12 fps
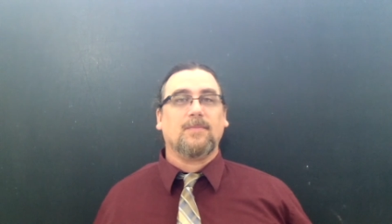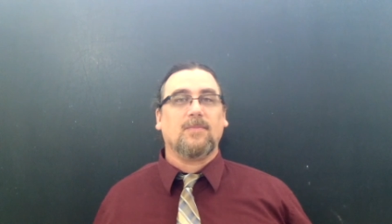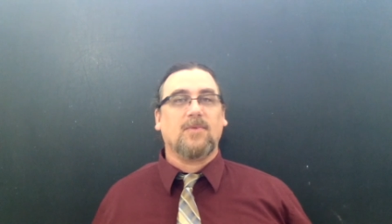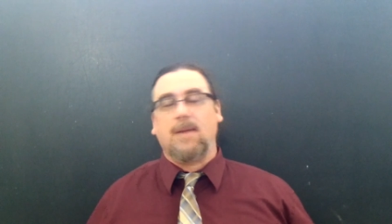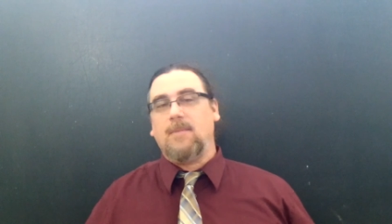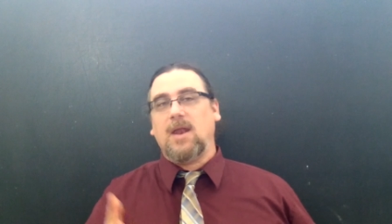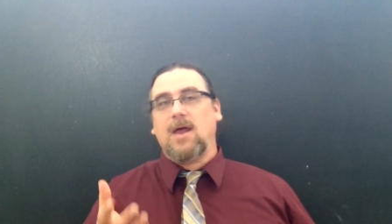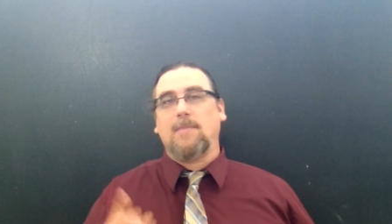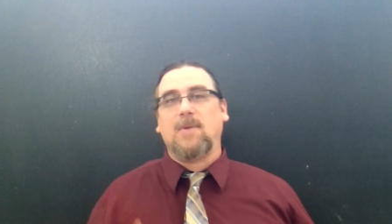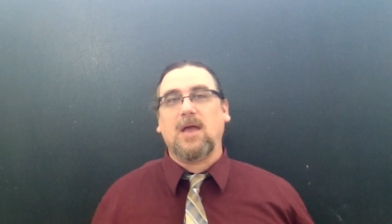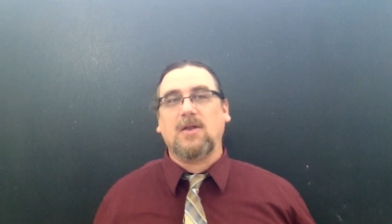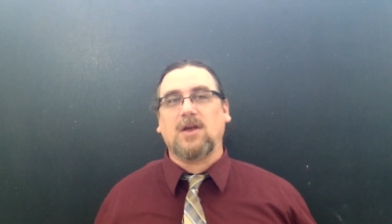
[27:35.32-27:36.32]
They may
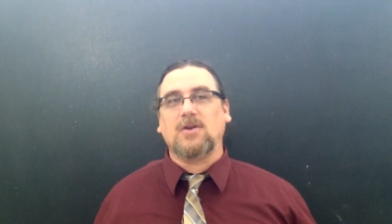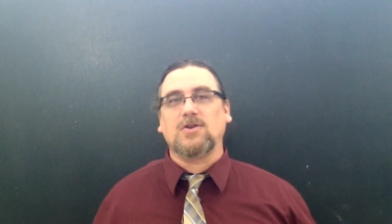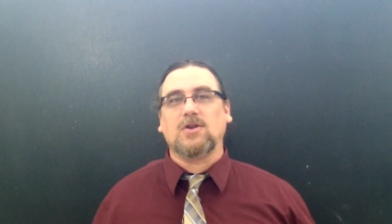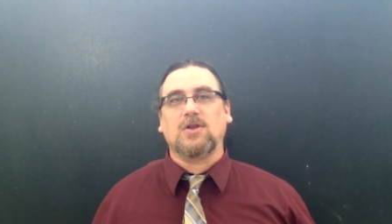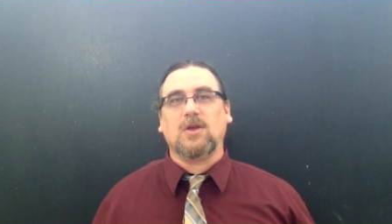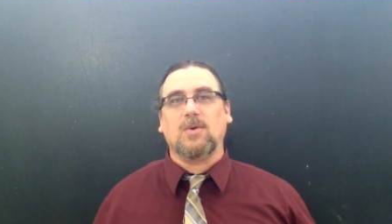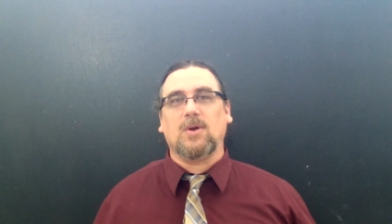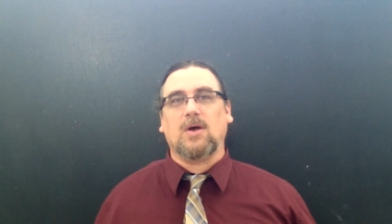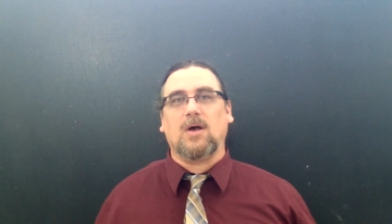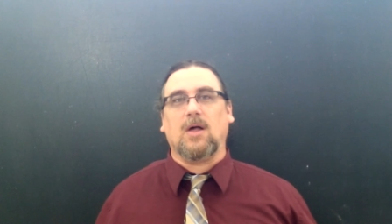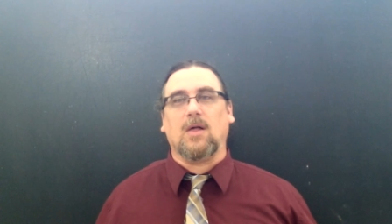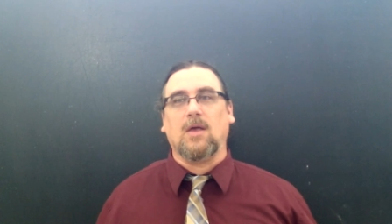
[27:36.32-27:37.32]
not pay attention to you at
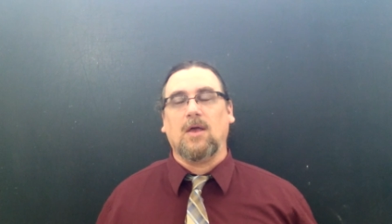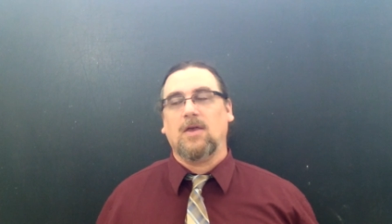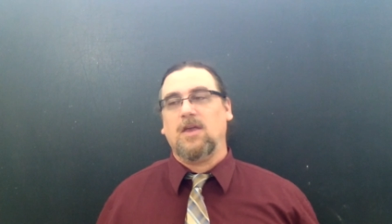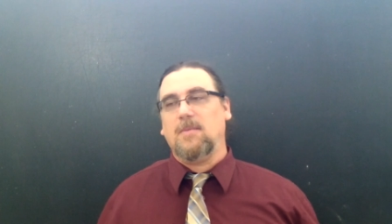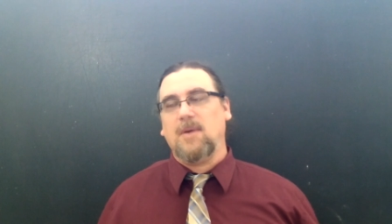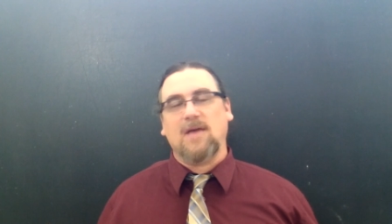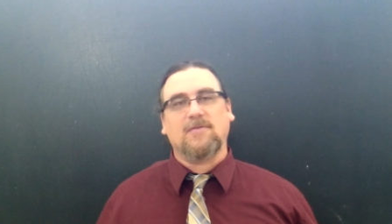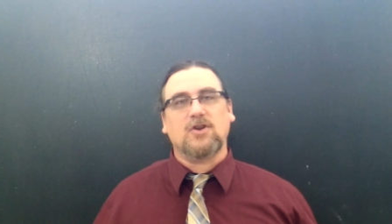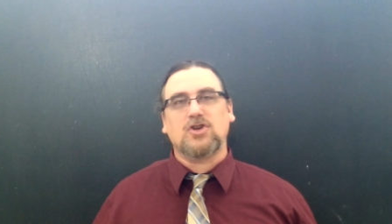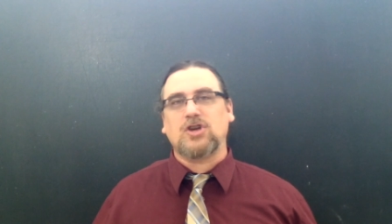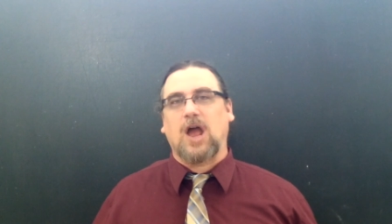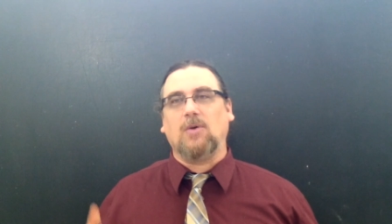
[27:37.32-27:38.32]
all. You may have to
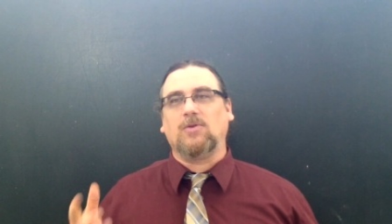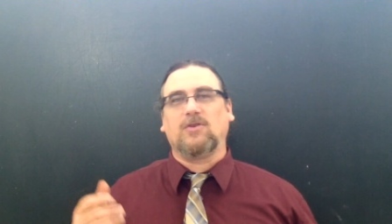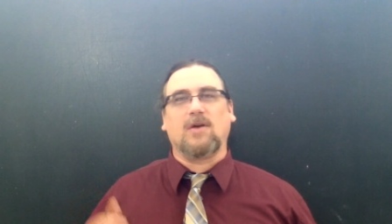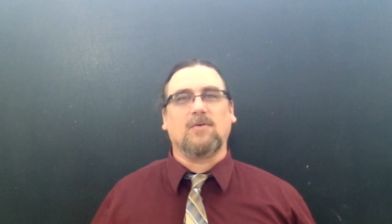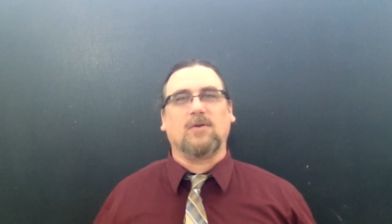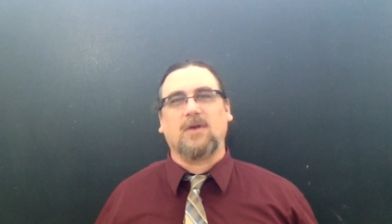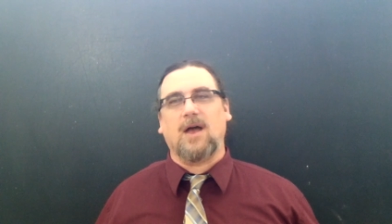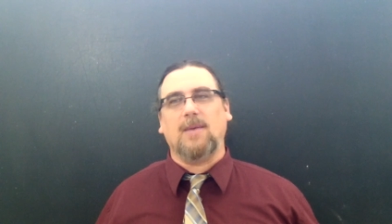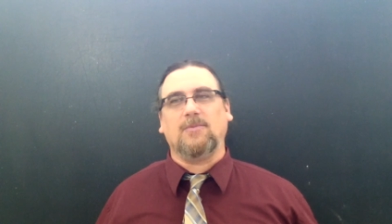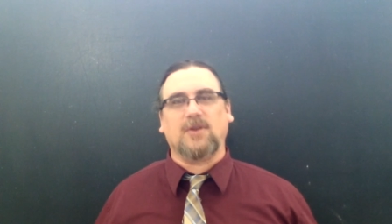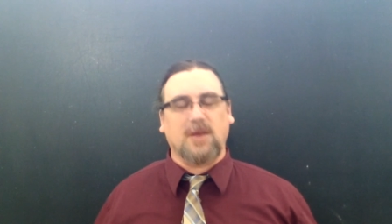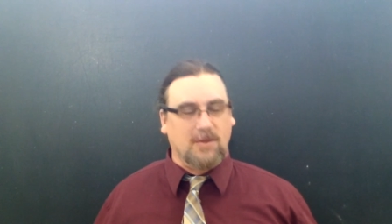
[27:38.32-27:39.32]
shout several
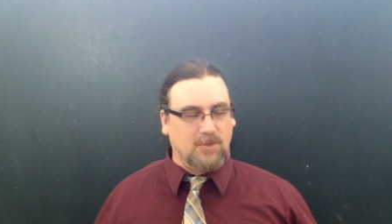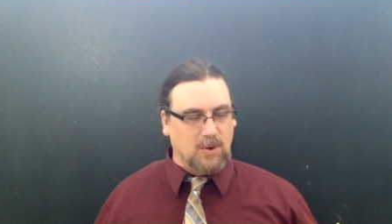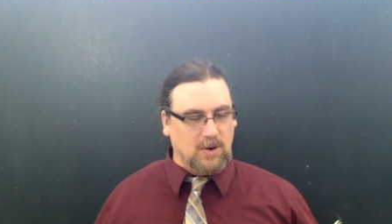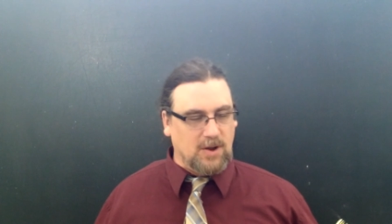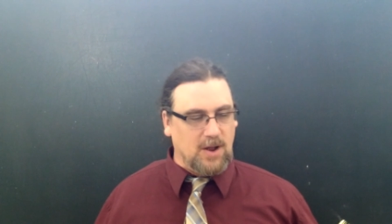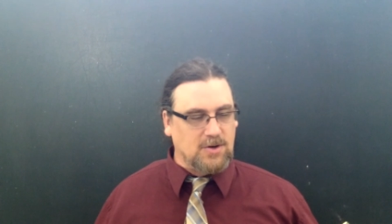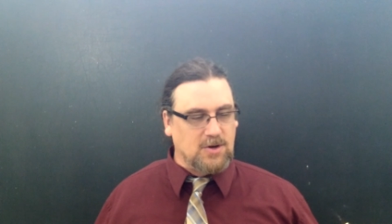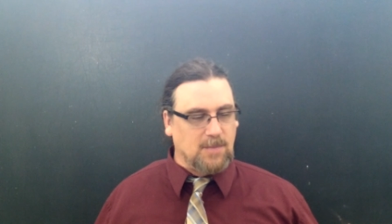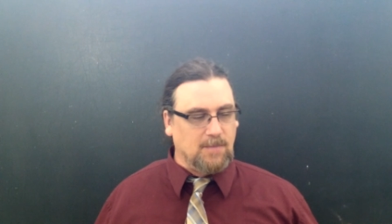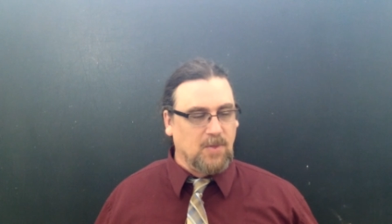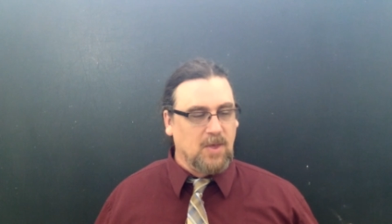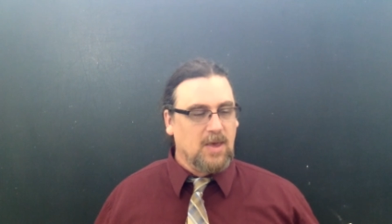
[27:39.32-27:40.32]
times to get their attention.